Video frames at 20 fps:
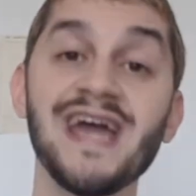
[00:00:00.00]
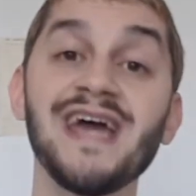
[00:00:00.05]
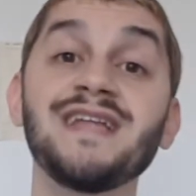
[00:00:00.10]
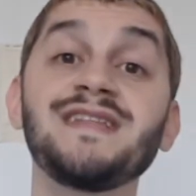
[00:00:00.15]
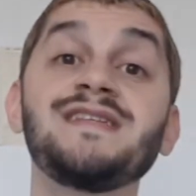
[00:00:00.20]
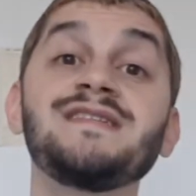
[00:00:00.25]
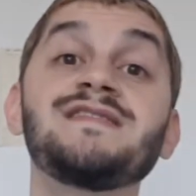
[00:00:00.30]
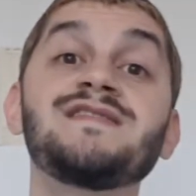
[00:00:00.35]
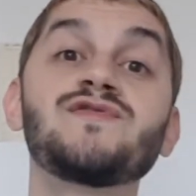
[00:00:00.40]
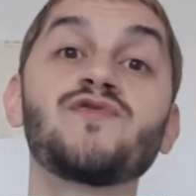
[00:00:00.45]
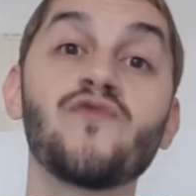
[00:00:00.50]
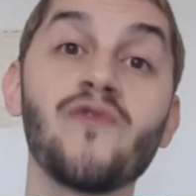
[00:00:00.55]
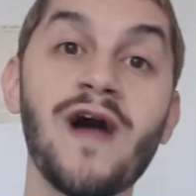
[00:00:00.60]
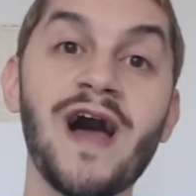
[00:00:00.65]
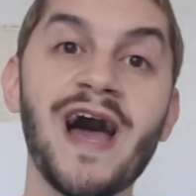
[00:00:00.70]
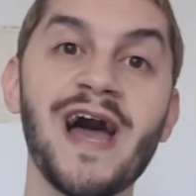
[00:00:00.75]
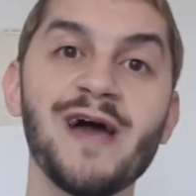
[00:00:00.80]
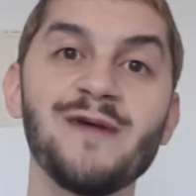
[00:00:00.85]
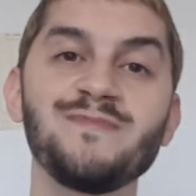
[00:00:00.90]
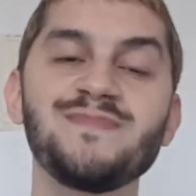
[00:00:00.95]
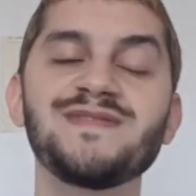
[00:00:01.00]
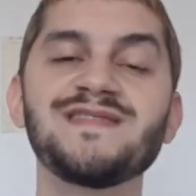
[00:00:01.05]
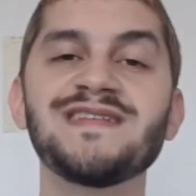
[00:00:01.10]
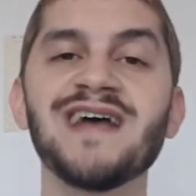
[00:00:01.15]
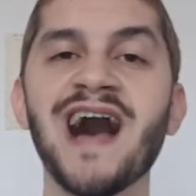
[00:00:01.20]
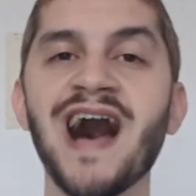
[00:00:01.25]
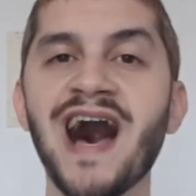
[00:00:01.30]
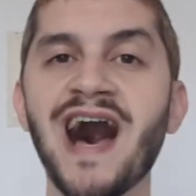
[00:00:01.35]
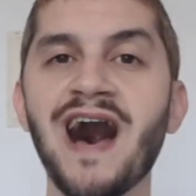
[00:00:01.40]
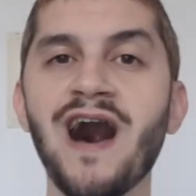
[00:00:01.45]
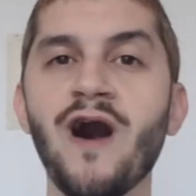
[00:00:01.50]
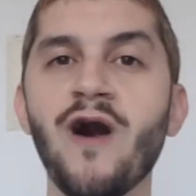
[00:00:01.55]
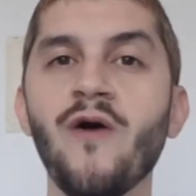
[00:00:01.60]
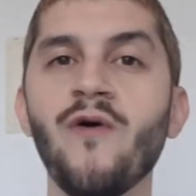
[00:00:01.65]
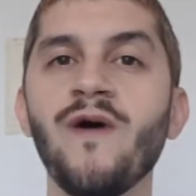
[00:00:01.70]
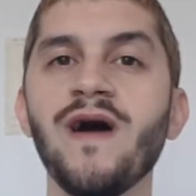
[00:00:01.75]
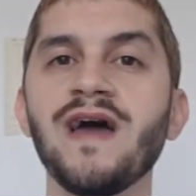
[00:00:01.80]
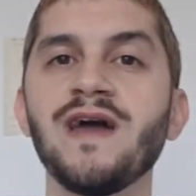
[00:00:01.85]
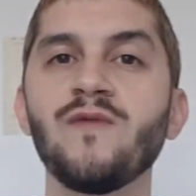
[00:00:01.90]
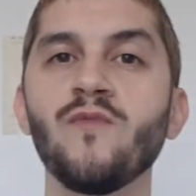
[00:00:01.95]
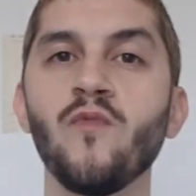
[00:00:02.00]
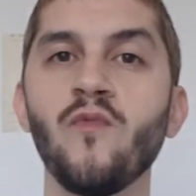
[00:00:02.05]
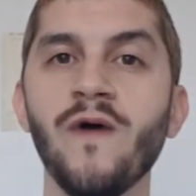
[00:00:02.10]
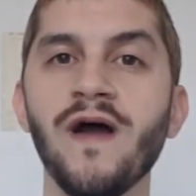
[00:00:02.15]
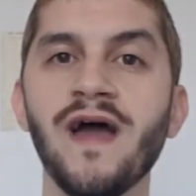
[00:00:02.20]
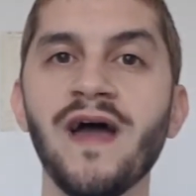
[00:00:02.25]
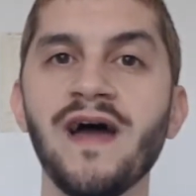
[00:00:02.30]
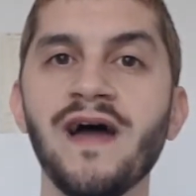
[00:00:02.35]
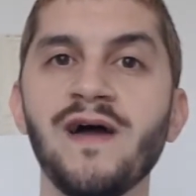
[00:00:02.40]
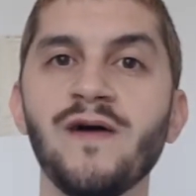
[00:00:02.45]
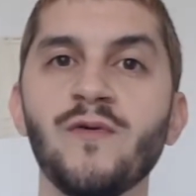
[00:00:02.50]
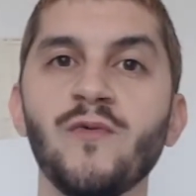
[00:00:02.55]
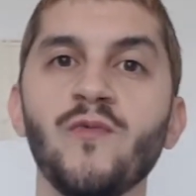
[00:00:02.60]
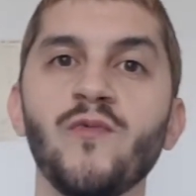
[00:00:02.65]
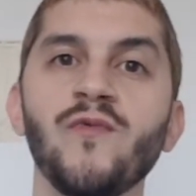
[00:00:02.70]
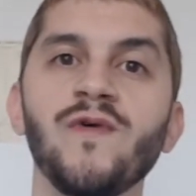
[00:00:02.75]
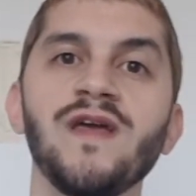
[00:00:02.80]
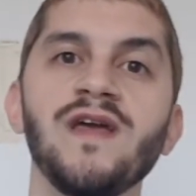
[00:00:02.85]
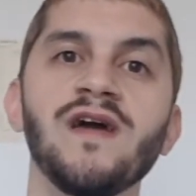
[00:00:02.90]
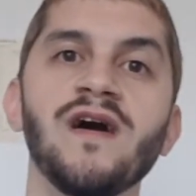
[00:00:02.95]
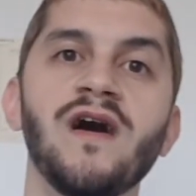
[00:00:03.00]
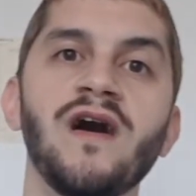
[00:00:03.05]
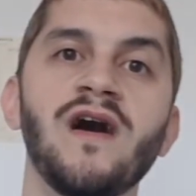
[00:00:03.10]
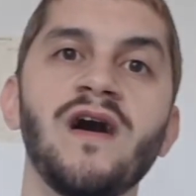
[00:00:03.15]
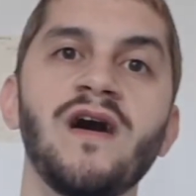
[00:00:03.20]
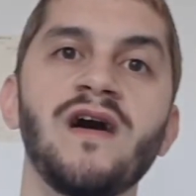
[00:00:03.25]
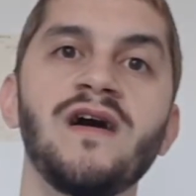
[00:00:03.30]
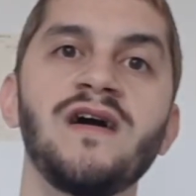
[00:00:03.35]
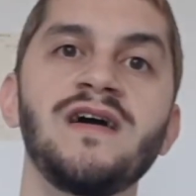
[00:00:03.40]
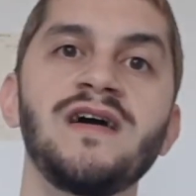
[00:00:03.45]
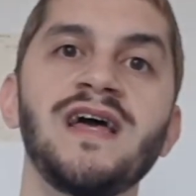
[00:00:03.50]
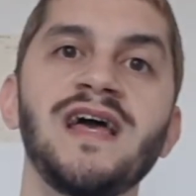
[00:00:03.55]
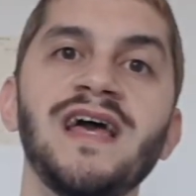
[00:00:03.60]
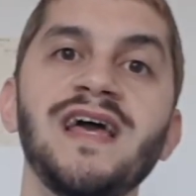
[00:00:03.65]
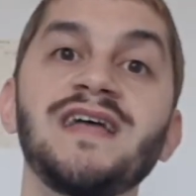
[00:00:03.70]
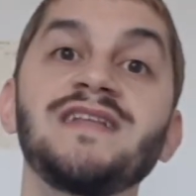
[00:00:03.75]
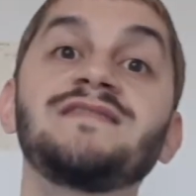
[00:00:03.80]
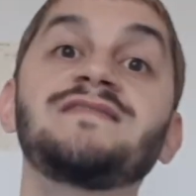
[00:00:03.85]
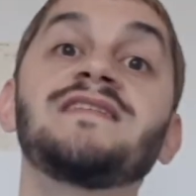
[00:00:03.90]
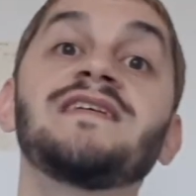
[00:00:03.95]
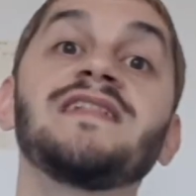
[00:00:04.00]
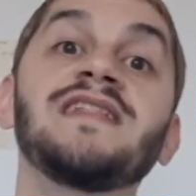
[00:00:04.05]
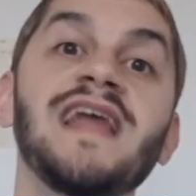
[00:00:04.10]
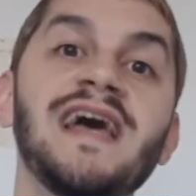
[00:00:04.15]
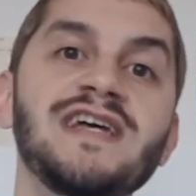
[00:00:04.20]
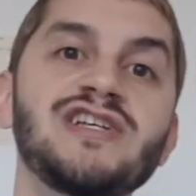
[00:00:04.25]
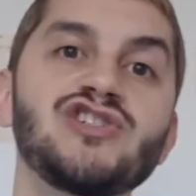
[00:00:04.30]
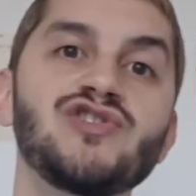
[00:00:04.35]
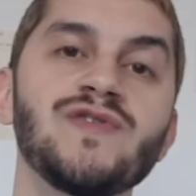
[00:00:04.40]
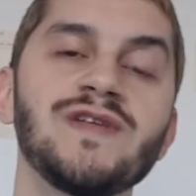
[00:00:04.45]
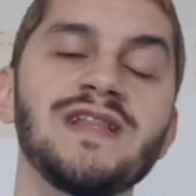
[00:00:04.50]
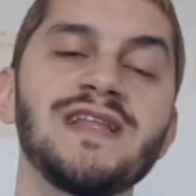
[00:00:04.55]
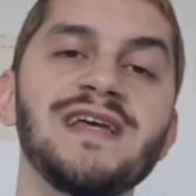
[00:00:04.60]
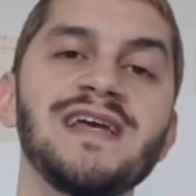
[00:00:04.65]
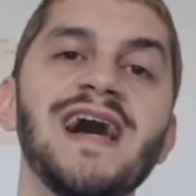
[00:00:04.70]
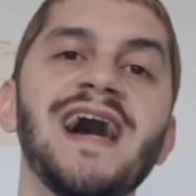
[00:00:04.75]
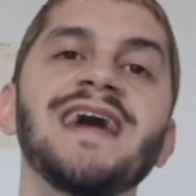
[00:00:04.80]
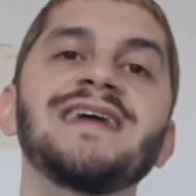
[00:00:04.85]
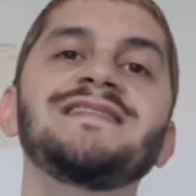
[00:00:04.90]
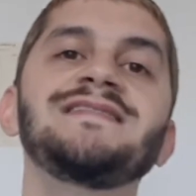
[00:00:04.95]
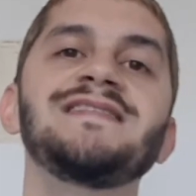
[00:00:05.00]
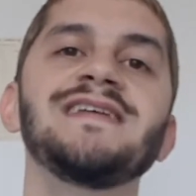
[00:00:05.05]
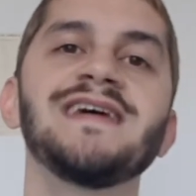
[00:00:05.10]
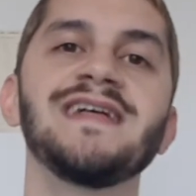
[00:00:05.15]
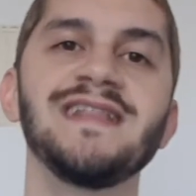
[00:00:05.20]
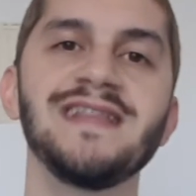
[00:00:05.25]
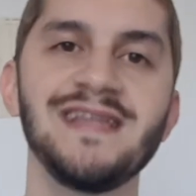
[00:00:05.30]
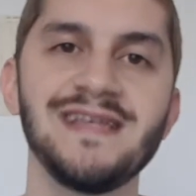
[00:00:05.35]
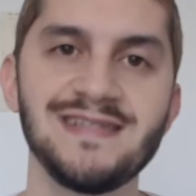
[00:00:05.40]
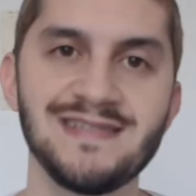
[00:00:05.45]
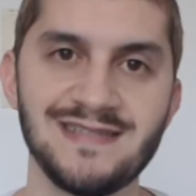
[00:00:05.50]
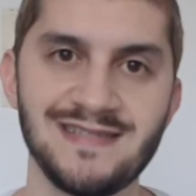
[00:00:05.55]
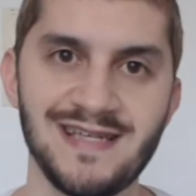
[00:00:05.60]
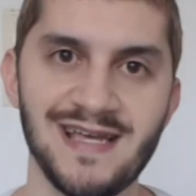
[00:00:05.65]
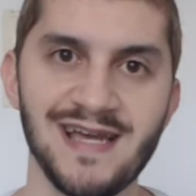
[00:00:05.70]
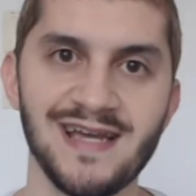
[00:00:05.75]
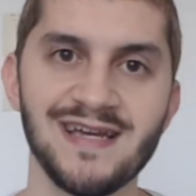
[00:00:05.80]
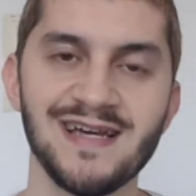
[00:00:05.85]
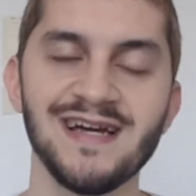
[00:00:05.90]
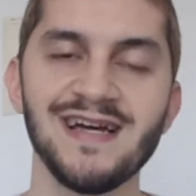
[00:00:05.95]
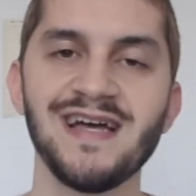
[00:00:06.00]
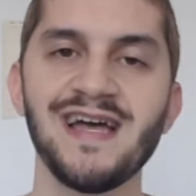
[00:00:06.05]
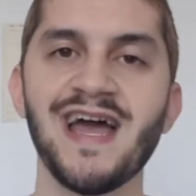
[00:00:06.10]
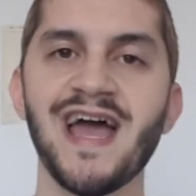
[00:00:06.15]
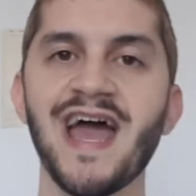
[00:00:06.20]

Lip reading: It describes how and where we are intellectually idealistic